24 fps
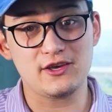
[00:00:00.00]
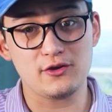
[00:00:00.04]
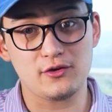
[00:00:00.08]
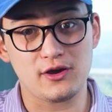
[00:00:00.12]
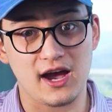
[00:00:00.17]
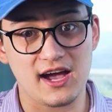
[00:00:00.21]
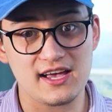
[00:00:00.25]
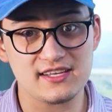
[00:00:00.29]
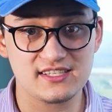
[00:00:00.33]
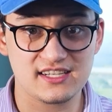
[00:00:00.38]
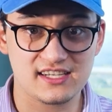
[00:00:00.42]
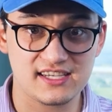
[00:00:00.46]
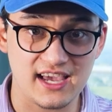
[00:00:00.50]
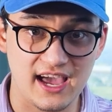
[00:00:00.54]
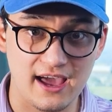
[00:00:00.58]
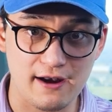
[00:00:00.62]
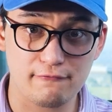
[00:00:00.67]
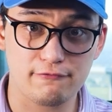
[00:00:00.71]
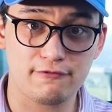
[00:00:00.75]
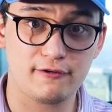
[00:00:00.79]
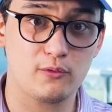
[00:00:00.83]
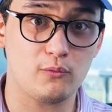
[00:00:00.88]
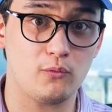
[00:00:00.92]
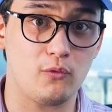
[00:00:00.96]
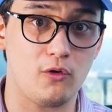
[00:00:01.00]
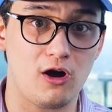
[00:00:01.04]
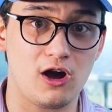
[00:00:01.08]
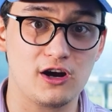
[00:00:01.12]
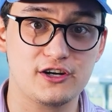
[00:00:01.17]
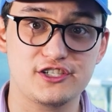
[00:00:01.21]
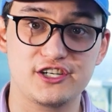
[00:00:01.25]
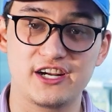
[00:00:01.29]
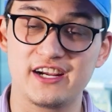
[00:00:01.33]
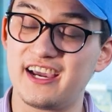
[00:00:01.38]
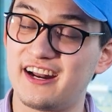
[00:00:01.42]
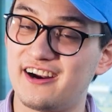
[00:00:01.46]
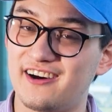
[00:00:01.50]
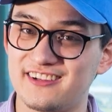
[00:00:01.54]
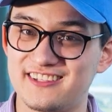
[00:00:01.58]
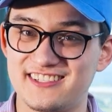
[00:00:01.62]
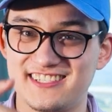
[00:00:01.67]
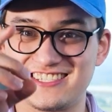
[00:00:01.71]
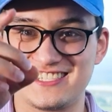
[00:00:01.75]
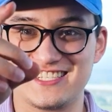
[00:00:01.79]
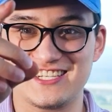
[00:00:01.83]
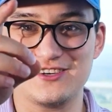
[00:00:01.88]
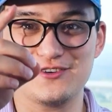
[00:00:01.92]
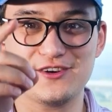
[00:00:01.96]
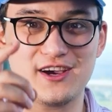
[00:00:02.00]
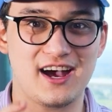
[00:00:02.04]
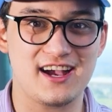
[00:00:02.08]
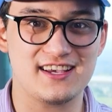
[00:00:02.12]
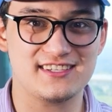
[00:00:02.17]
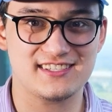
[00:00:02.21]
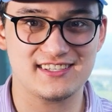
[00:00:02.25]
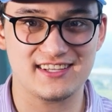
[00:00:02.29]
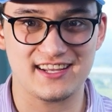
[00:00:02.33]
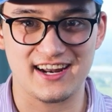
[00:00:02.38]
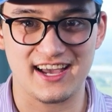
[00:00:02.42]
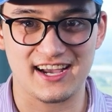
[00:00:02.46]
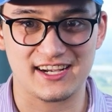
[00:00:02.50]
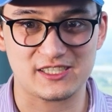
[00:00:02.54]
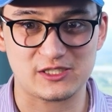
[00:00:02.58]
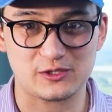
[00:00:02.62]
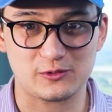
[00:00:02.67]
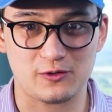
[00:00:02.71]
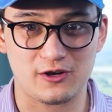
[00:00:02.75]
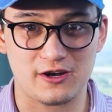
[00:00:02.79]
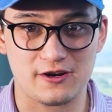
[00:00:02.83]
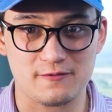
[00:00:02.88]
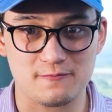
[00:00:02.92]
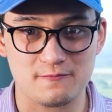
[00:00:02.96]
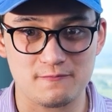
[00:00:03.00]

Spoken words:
you guys again for watching, and I'll see you guys in the next one.